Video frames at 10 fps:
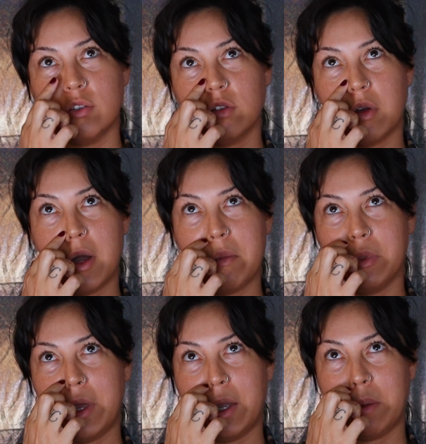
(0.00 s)
so I'm
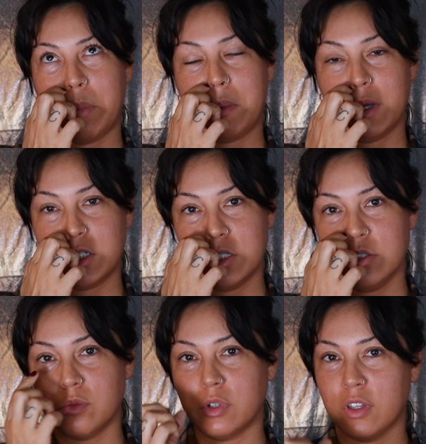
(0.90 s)
like, maybe I should
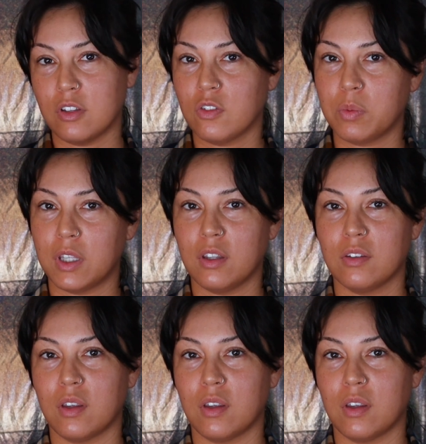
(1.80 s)
just wear this because